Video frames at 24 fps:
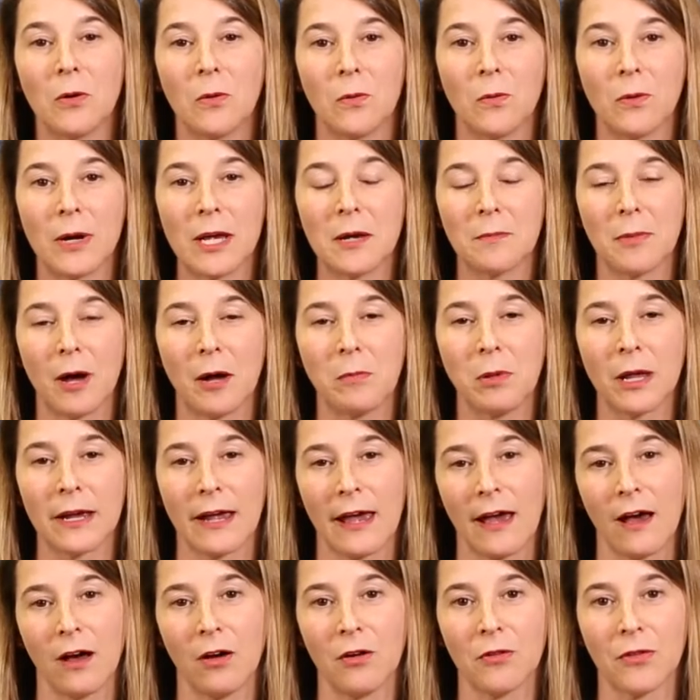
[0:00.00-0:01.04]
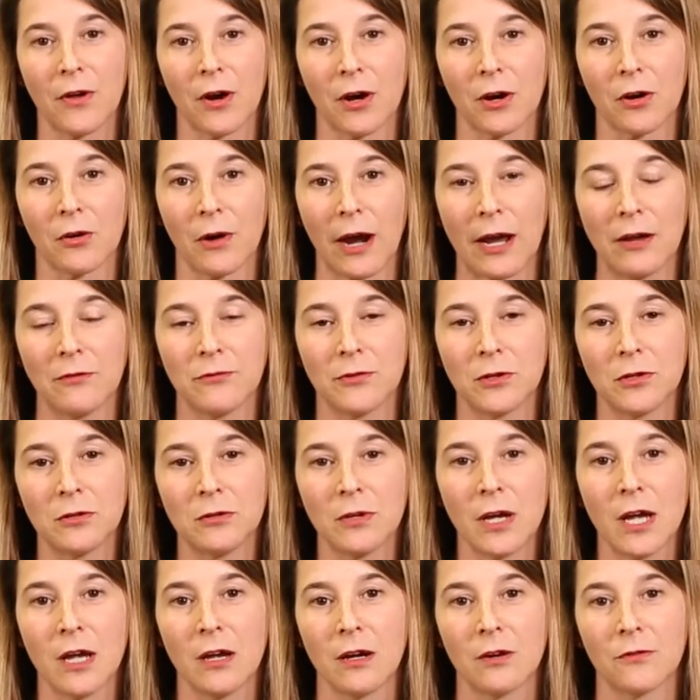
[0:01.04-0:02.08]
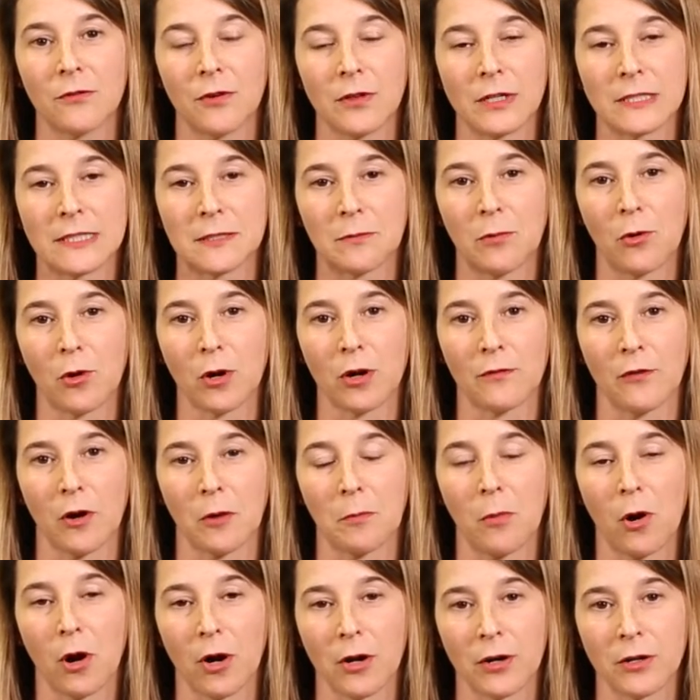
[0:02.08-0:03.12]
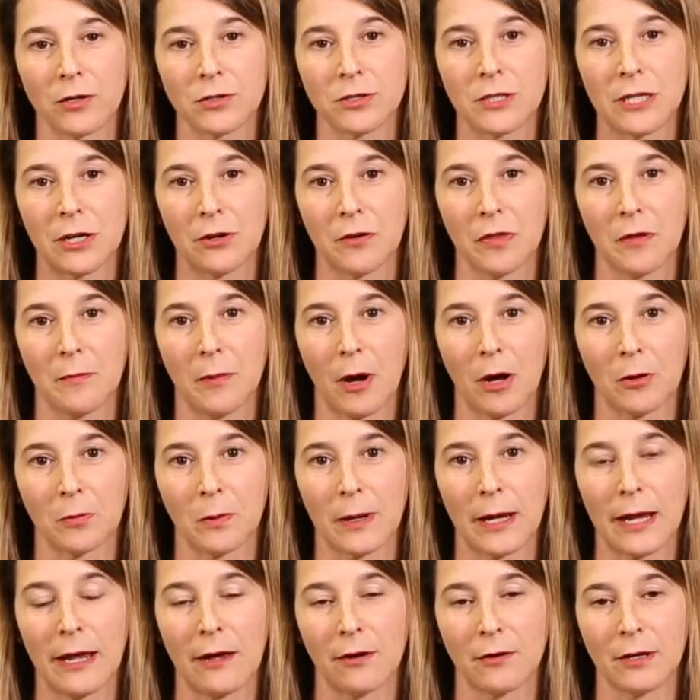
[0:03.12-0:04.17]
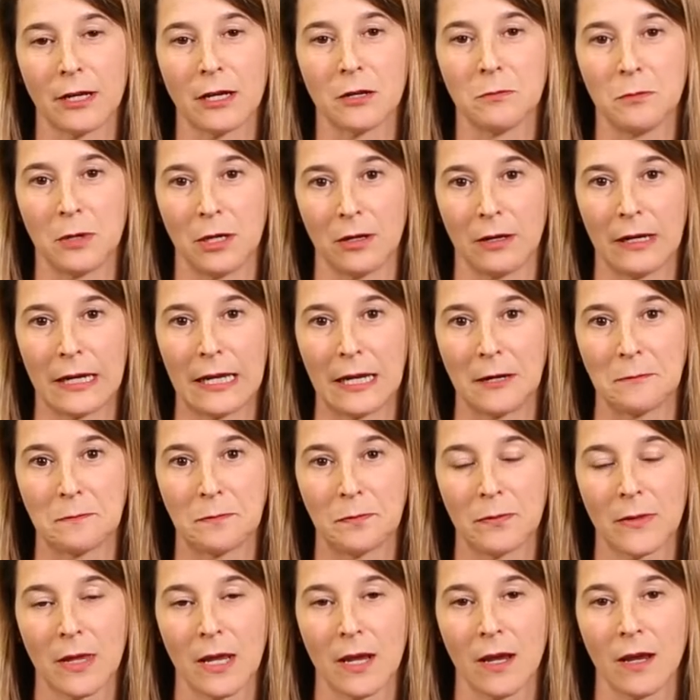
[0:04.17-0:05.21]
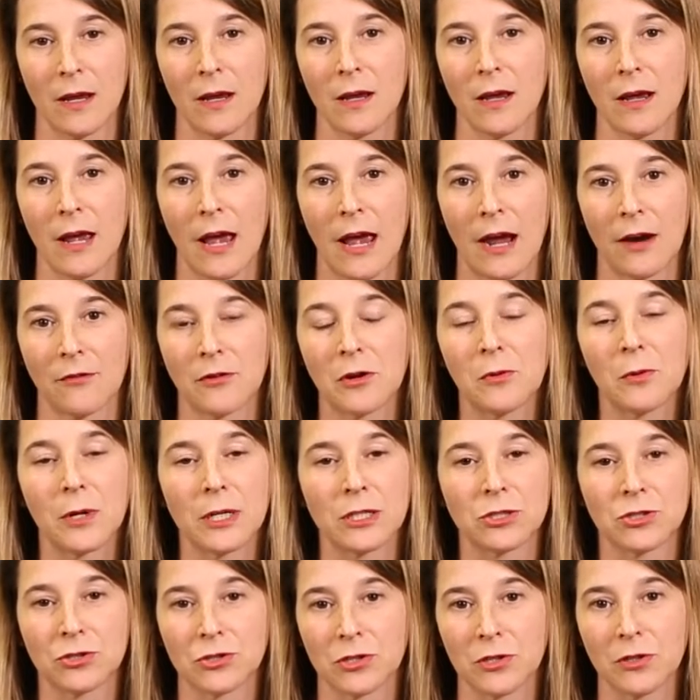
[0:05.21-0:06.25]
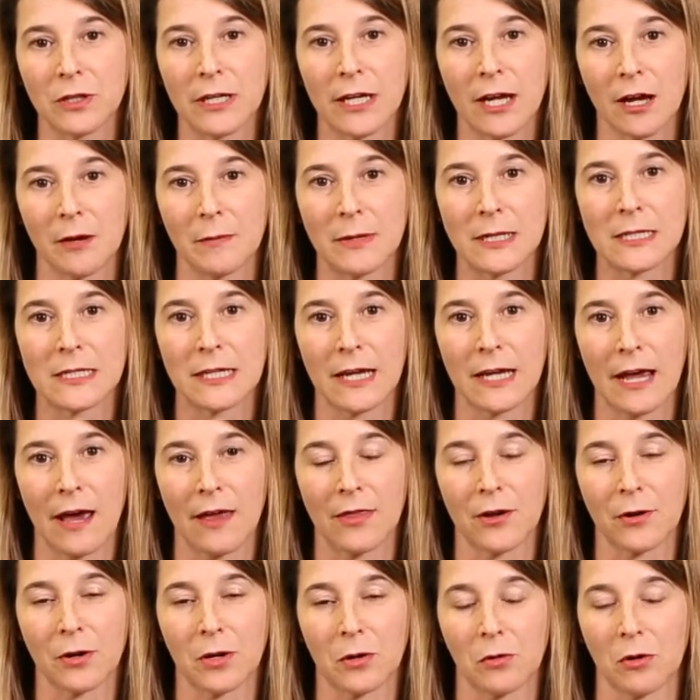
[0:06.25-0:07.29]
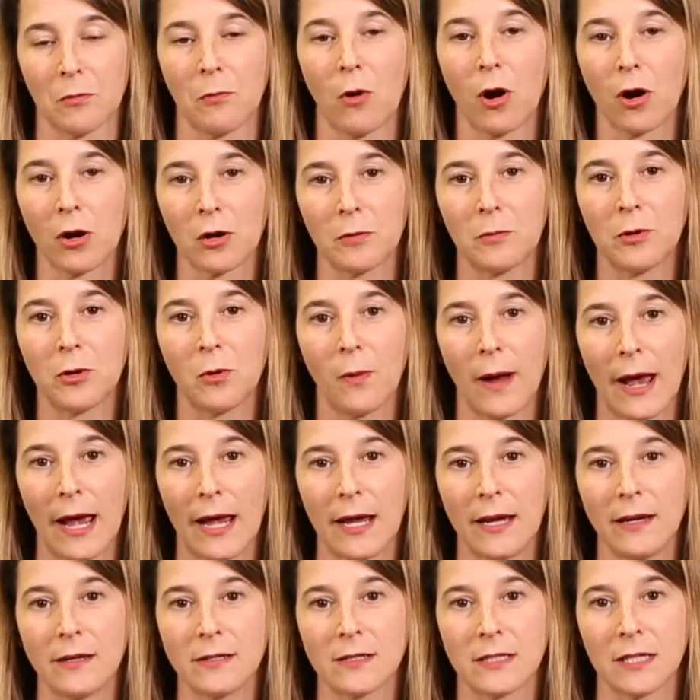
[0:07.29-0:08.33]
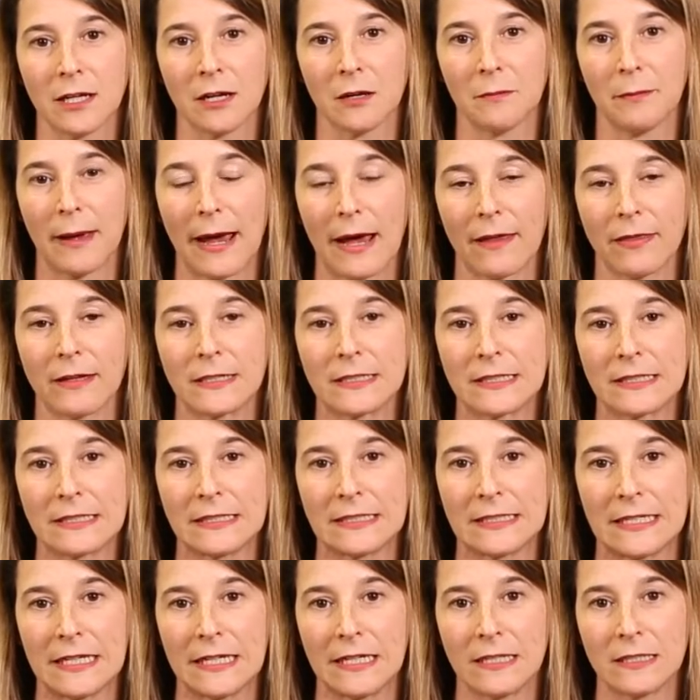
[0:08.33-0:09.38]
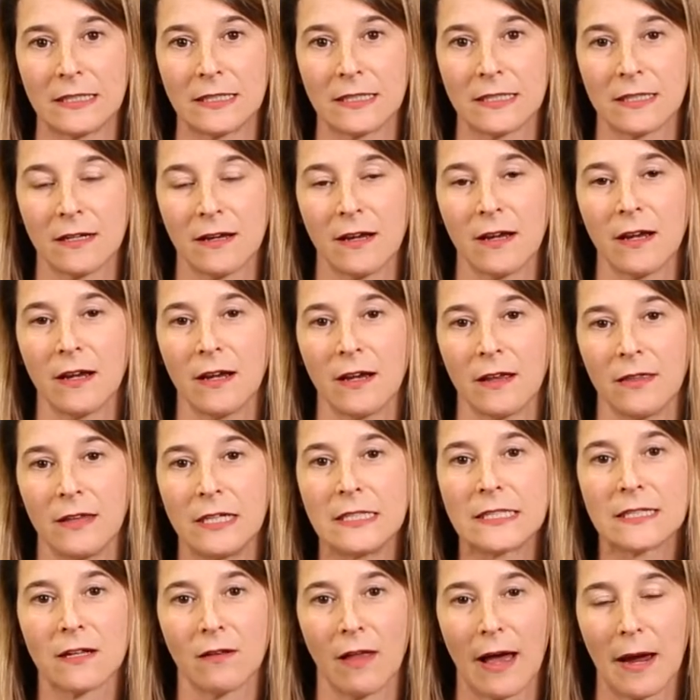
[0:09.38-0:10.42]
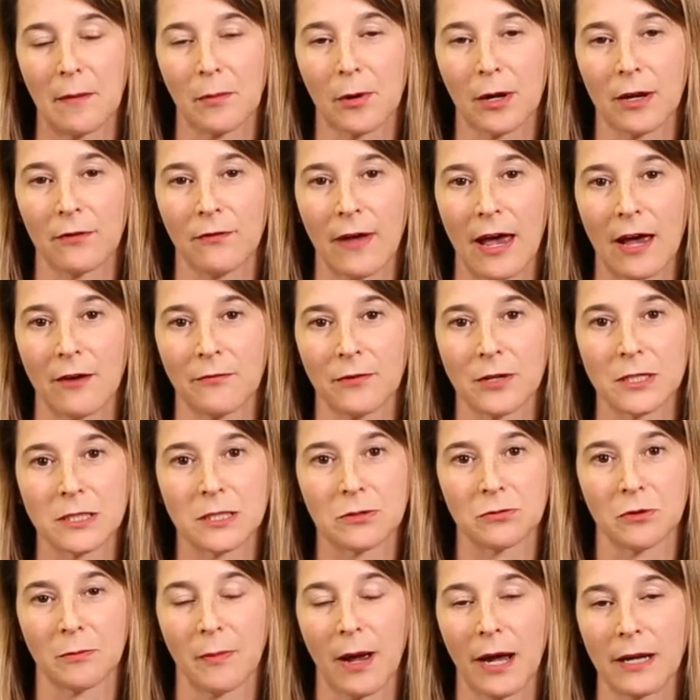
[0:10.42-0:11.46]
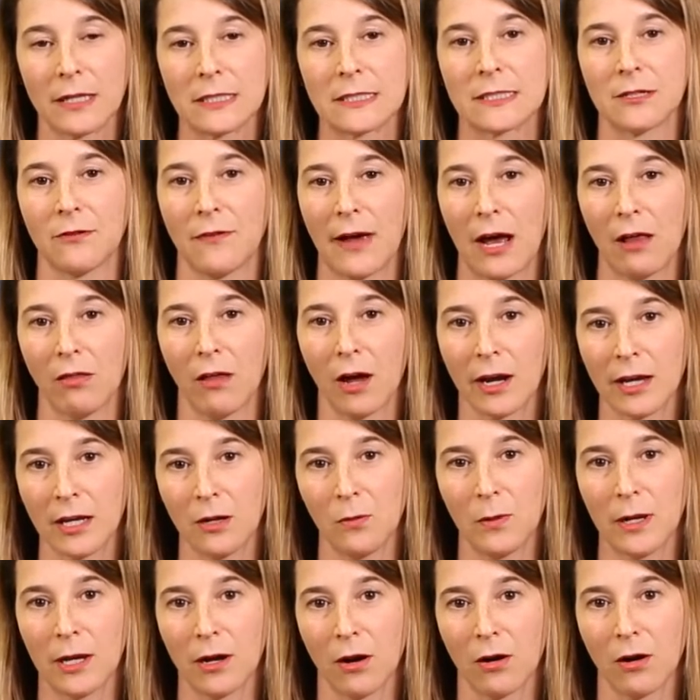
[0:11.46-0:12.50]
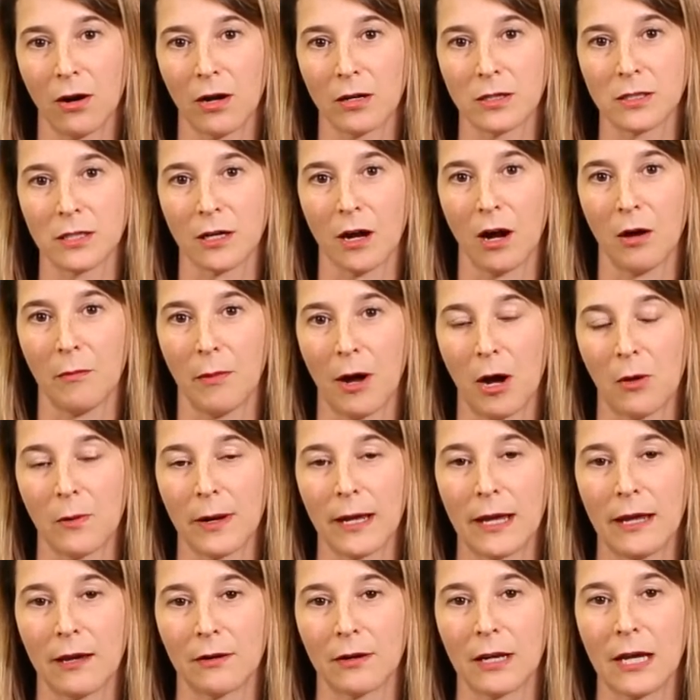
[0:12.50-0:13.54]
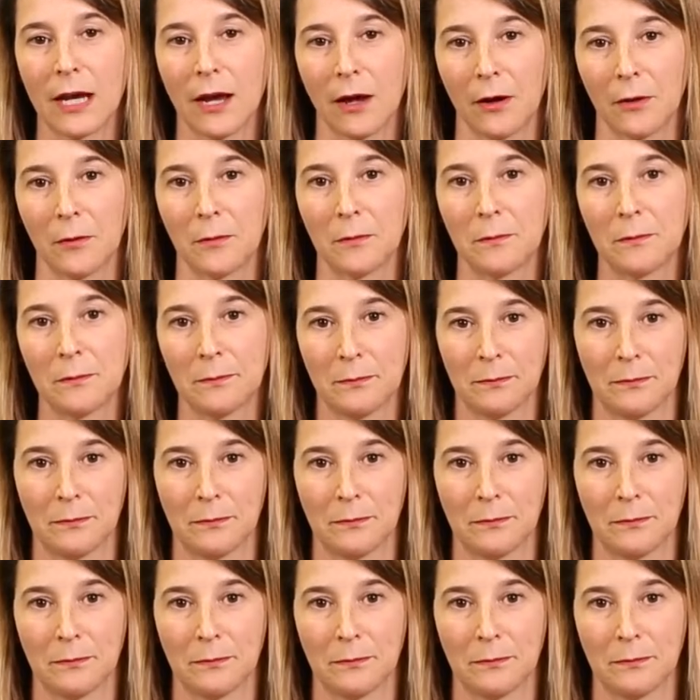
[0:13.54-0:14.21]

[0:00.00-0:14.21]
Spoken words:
We at Public Health are grateful for the support of our partners here in the Baldwin County community. Everyone is truly coming together in a remarkable way to combat this disease. These collaborative efforts remind us of how lucky we are to call Baldwin County home.